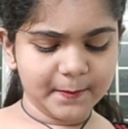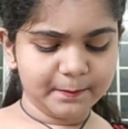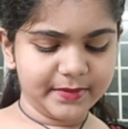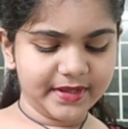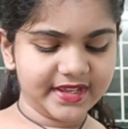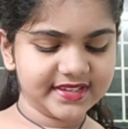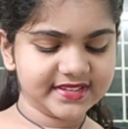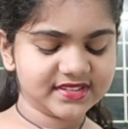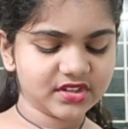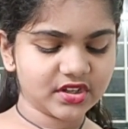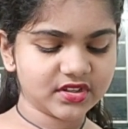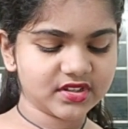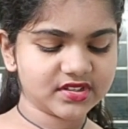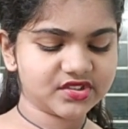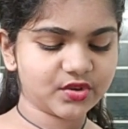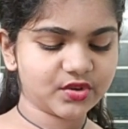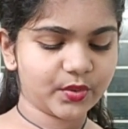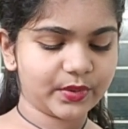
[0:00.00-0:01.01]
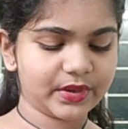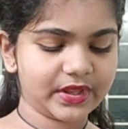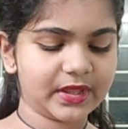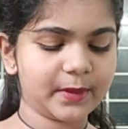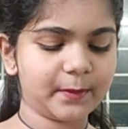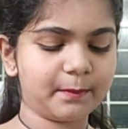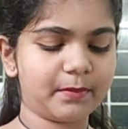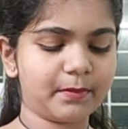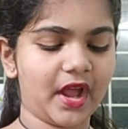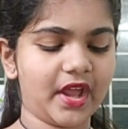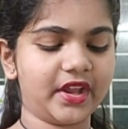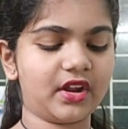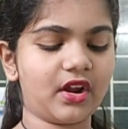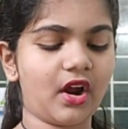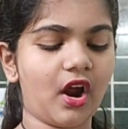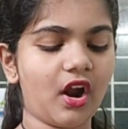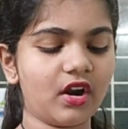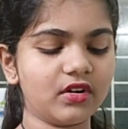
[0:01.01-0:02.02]
based on the story by
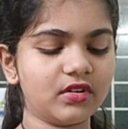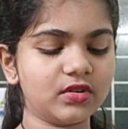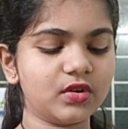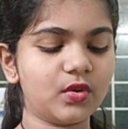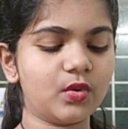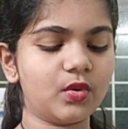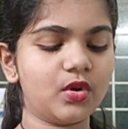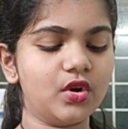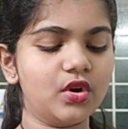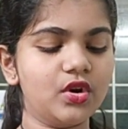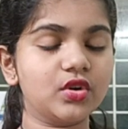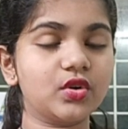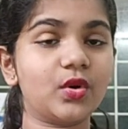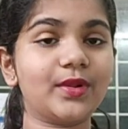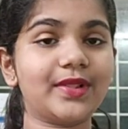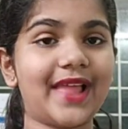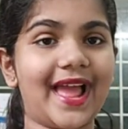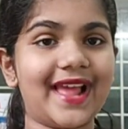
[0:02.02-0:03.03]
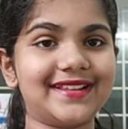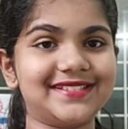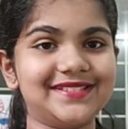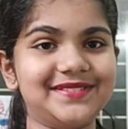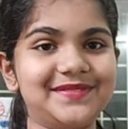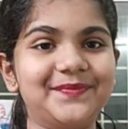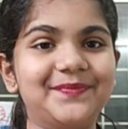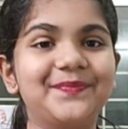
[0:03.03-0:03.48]
Carlo Collodi.